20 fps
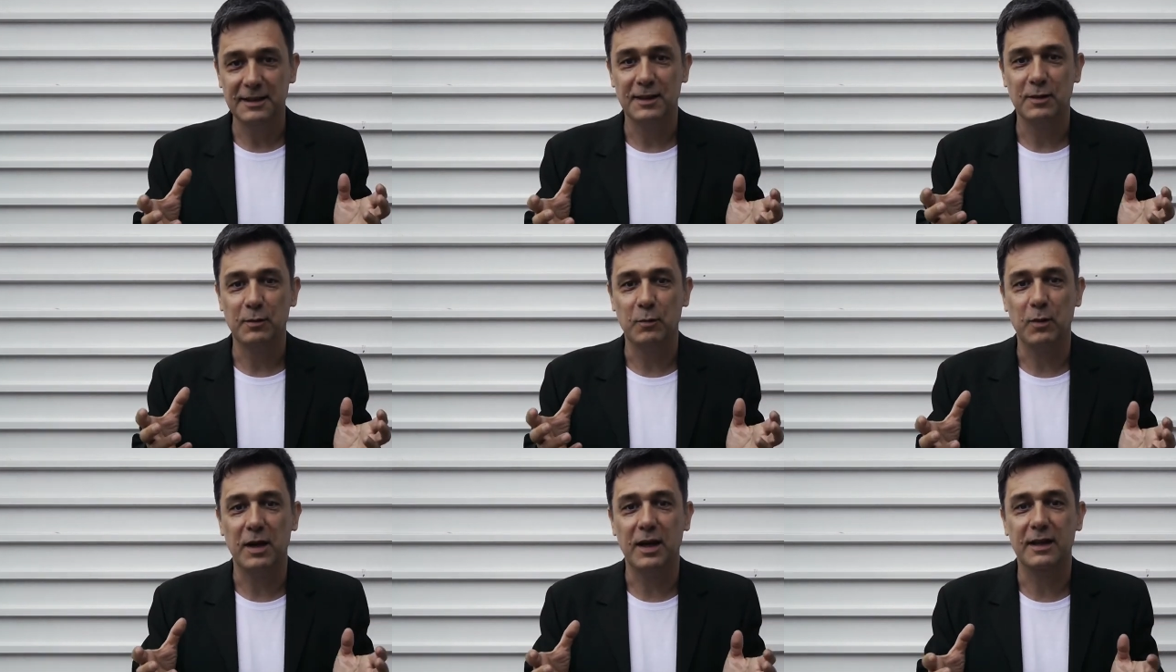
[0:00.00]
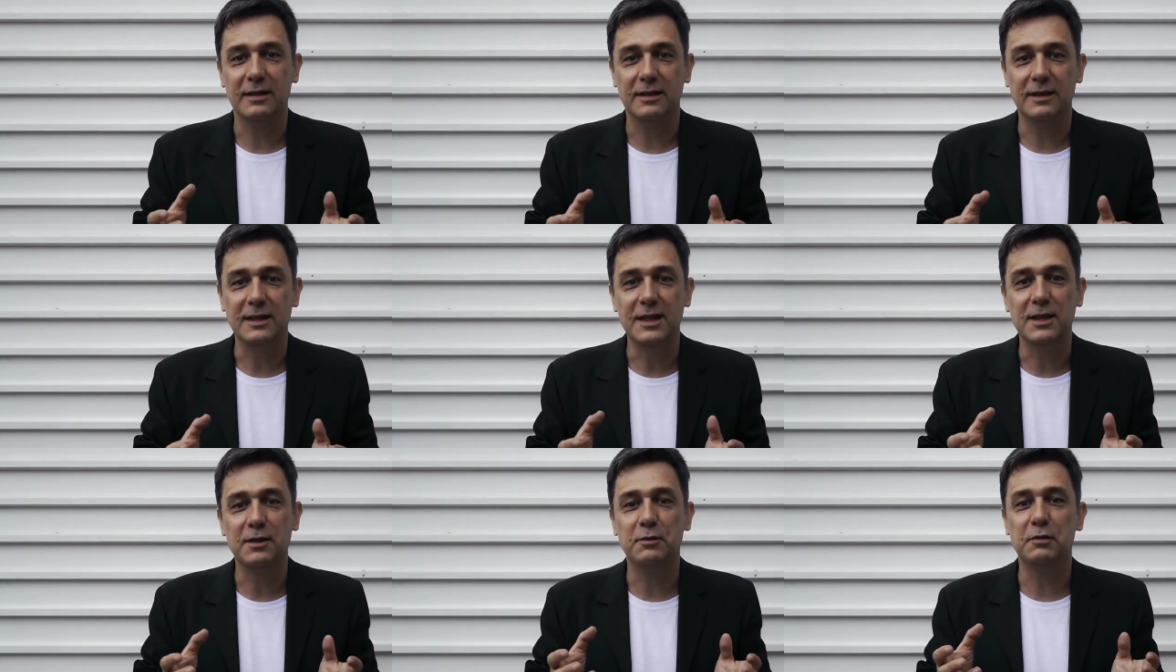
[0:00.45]
where
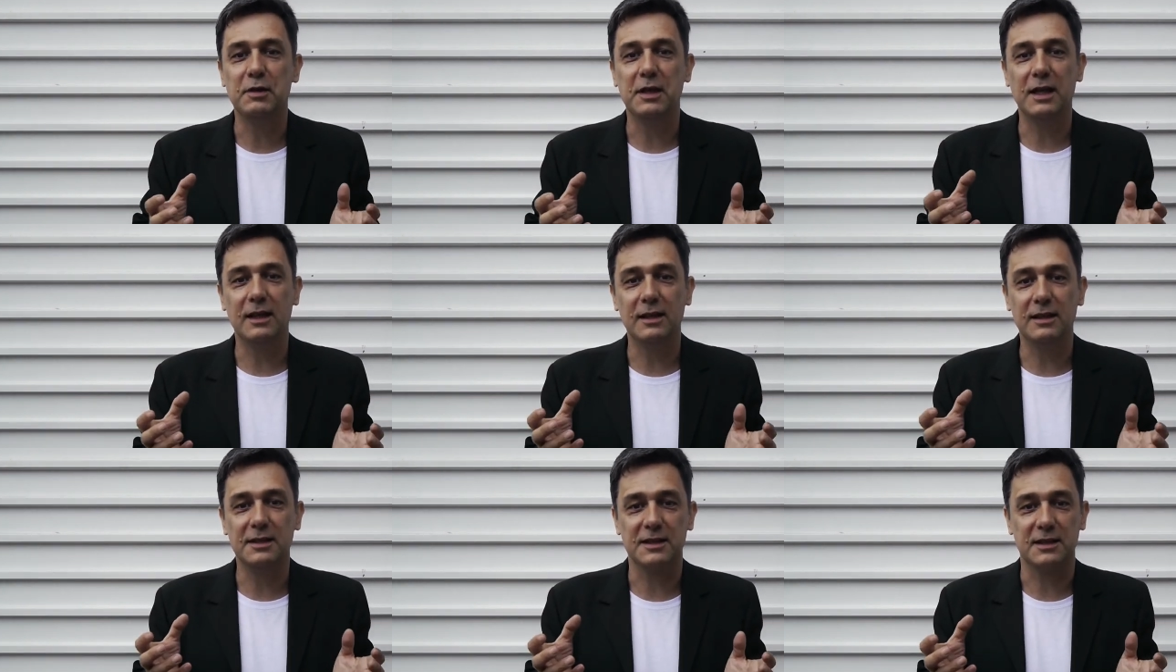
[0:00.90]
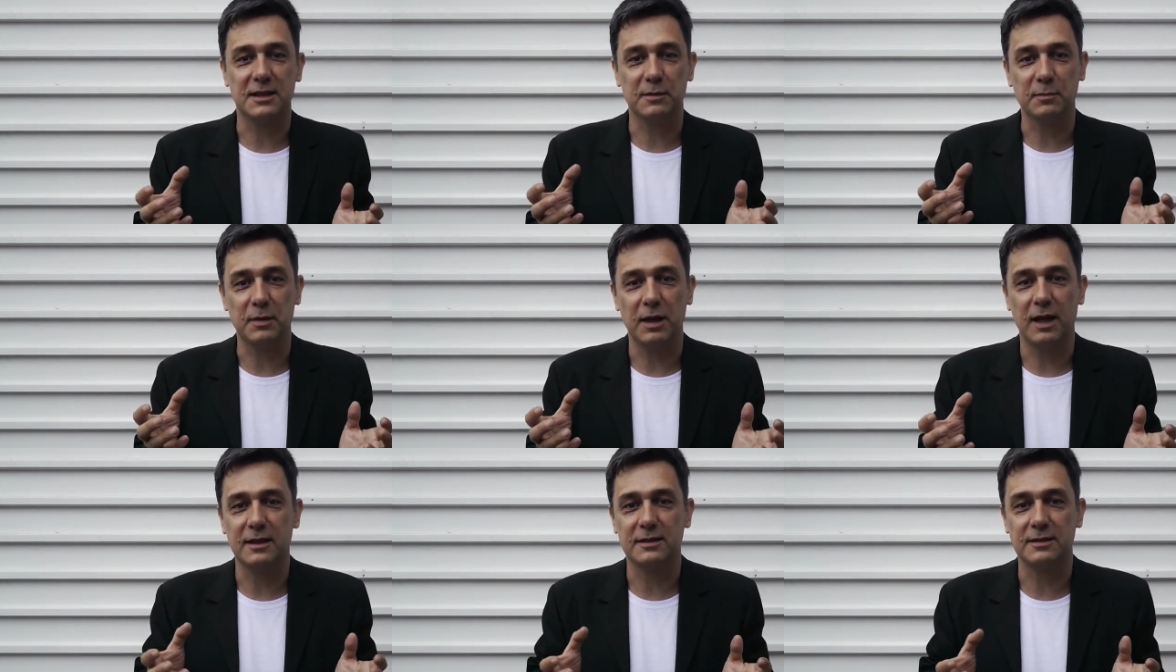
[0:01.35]

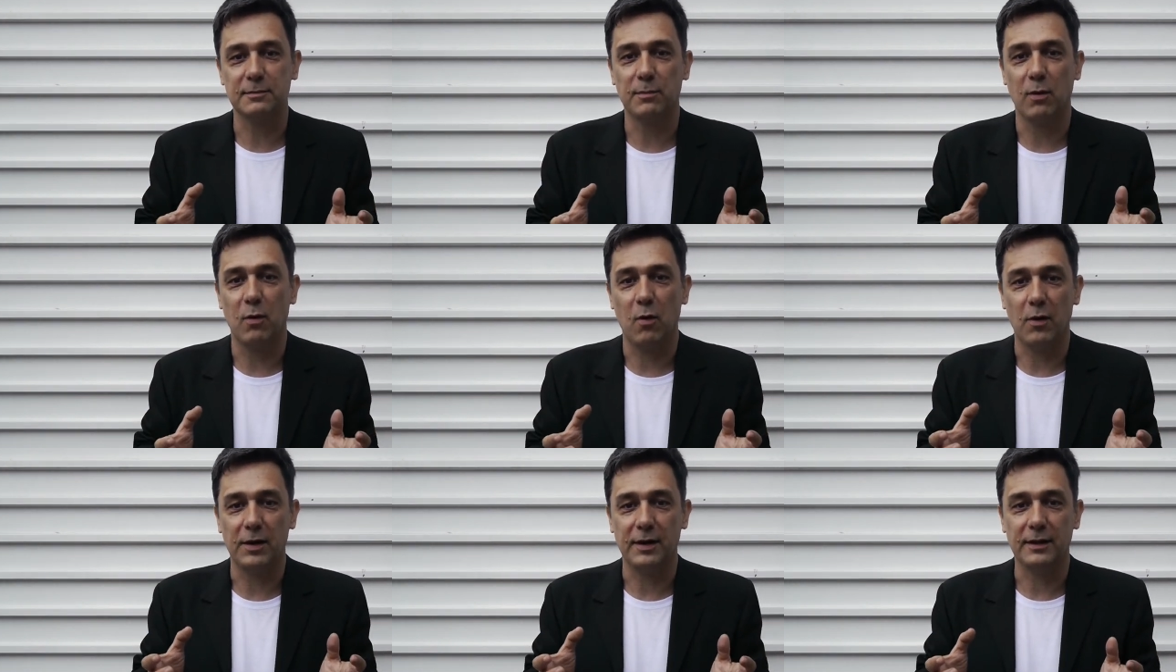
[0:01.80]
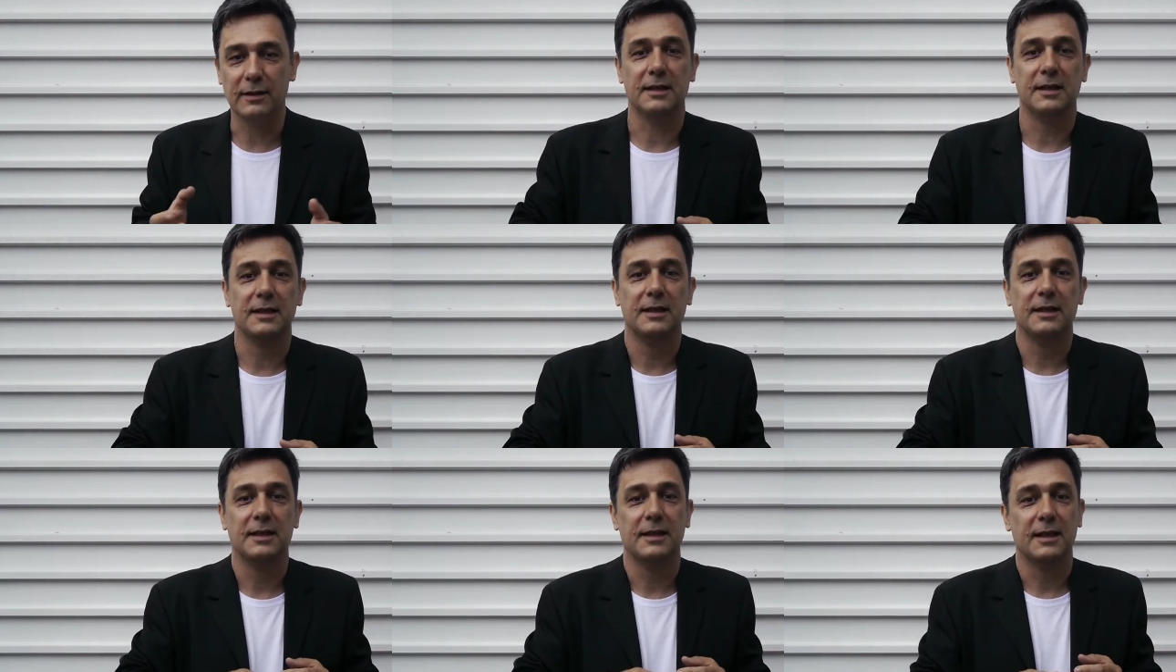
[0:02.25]
neorealism has born.
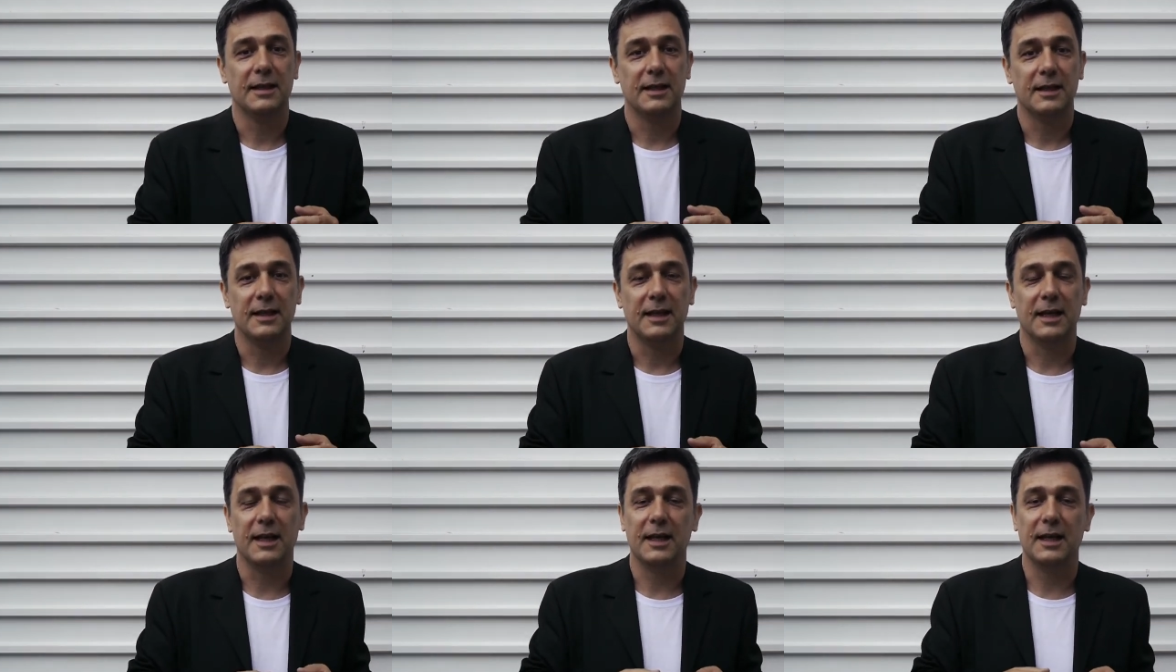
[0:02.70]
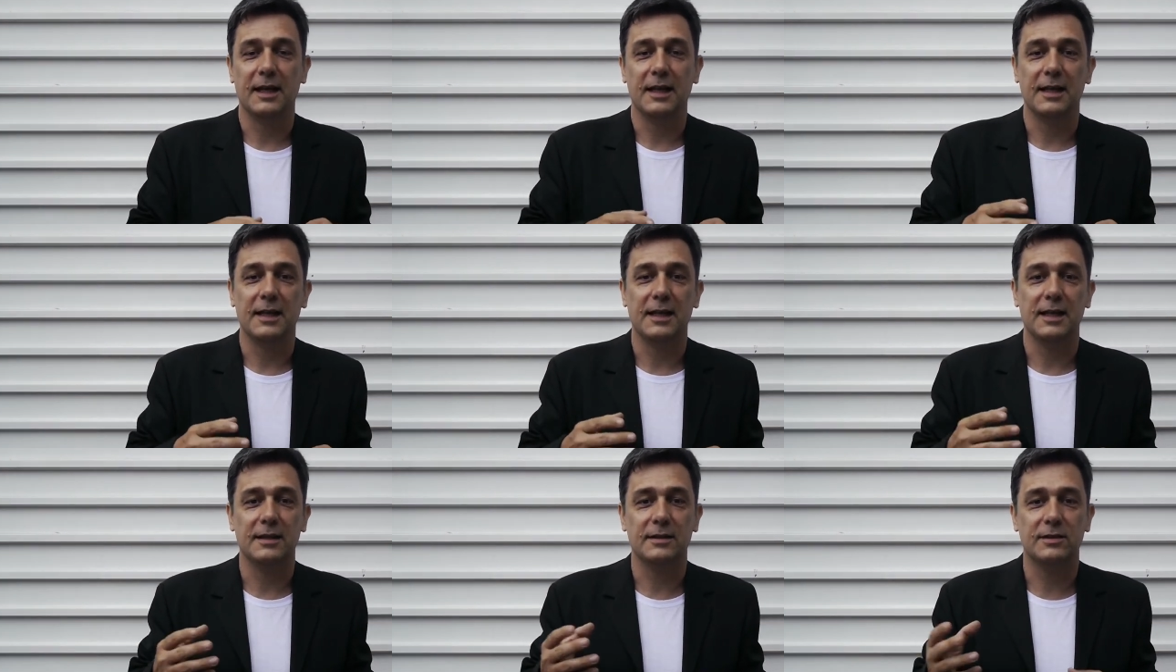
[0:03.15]

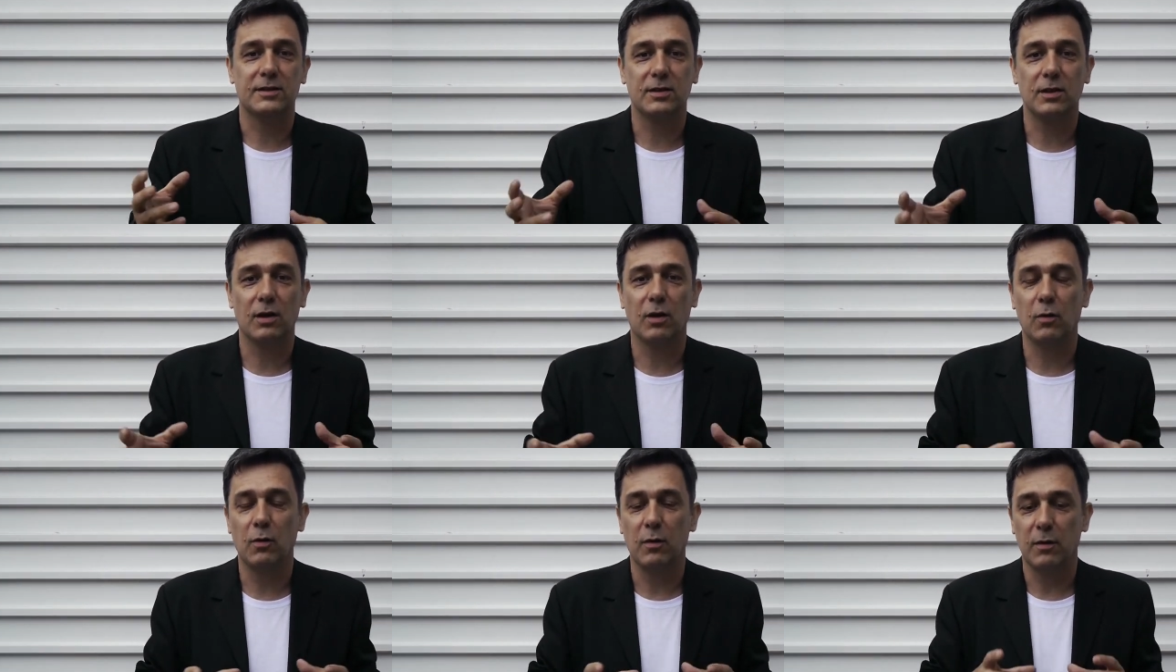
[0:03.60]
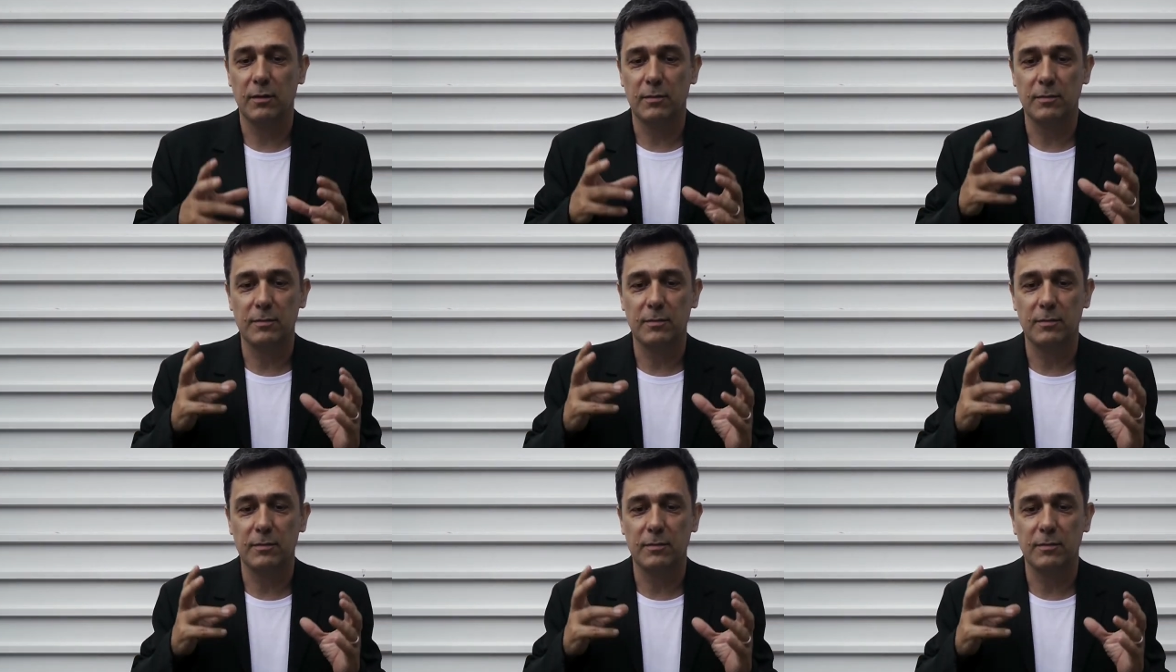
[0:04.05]
Uh, so